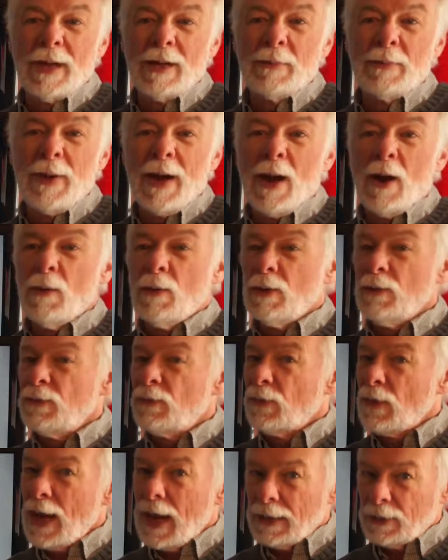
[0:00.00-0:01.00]
a power
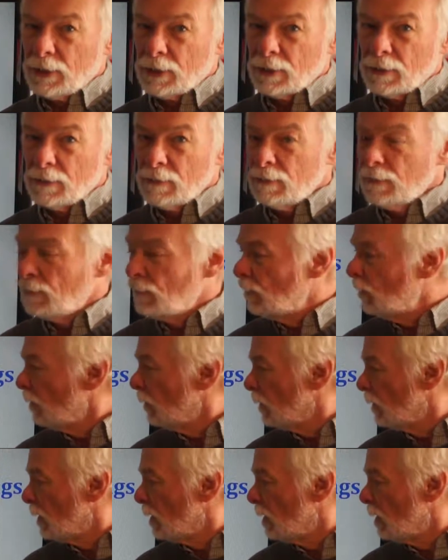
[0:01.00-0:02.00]
fraction
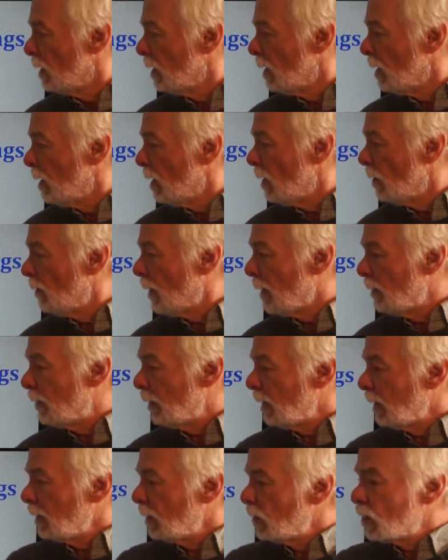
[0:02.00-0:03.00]
by
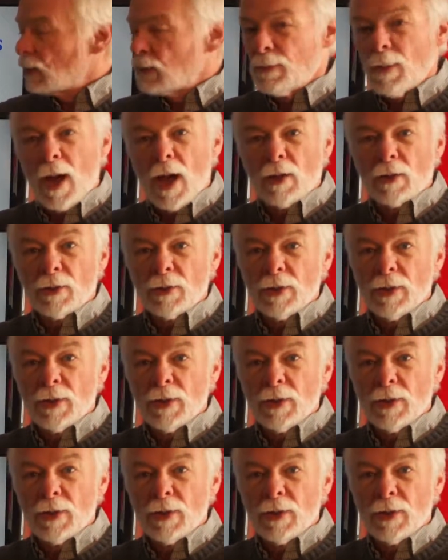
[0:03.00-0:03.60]
putting the smaller